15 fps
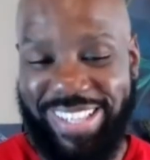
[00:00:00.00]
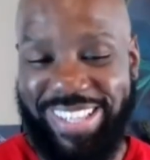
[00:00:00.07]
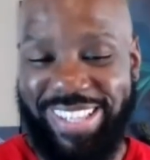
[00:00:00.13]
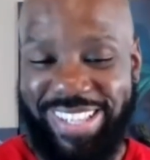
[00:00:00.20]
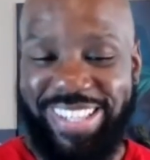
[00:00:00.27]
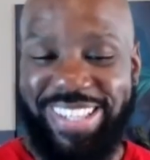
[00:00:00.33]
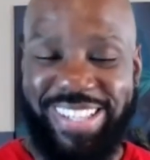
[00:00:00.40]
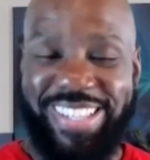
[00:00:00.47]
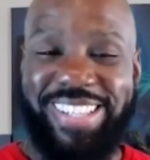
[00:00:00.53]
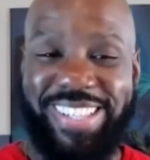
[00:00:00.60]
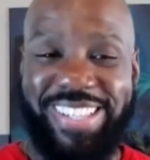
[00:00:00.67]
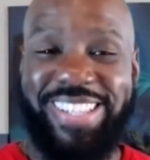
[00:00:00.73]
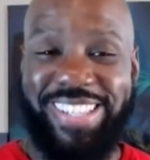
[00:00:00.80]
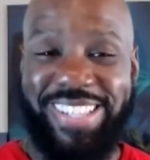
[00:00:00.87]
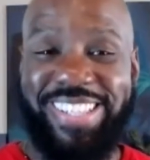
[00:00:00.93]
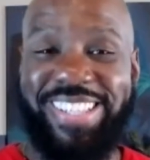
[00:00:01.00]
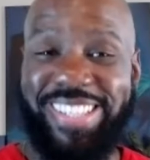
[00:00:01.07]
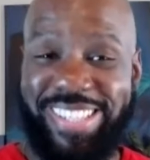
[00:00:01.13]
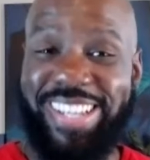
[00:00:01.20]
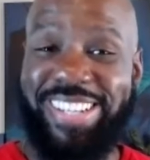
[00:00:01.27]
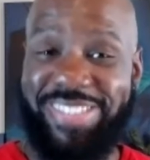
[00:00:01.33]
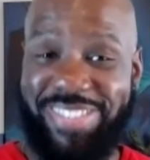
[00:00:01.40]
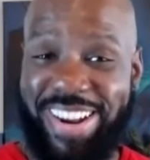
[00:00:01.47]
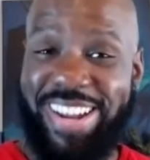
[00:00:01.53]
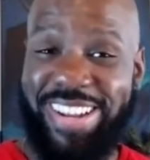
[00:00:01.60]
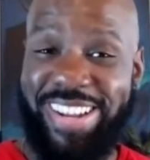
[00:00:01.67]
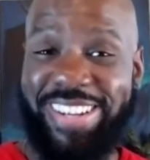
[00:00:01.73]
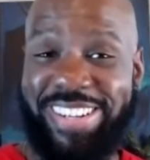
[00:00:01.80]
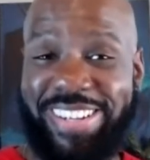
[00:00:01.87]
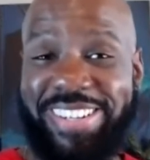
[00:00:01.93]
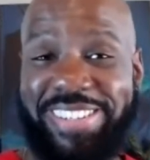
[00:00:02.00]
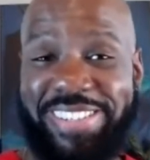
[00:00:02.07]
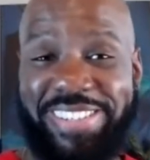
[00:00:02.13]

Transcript: you can still send me a check that's send right check